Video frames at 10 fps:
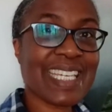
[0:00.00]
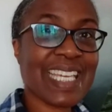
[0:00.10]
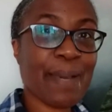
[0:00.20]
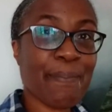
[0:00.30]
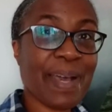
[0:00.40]

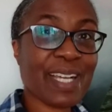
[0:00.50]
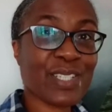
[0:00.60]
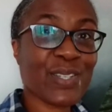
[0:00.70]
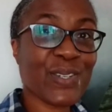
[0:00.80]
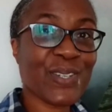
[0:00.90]
get back
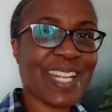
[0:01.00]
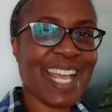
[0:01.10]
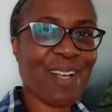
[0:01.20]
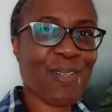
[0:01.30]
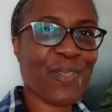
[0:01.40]
to good
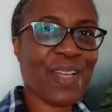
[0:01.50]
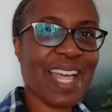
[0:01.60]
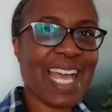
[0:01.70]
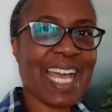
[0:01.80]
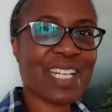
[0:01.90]
health,
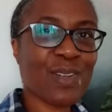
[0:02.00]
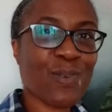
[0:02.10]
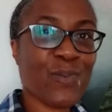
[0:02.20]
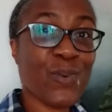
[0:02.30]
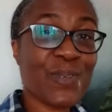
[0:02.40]
and
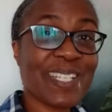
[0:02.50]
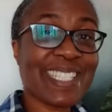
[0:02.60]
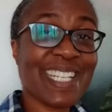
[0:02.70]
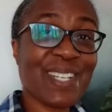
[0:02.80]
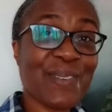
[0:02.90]
look forward to
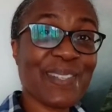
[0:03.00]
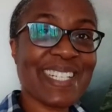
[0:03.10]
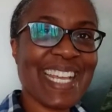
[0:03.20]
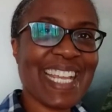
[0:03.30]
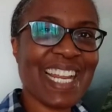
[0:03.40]
seeing you on
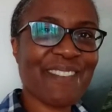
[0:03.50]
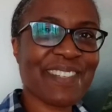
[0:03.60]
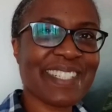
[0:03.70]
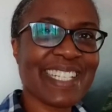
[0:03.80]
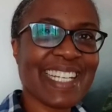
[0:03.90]
day 11.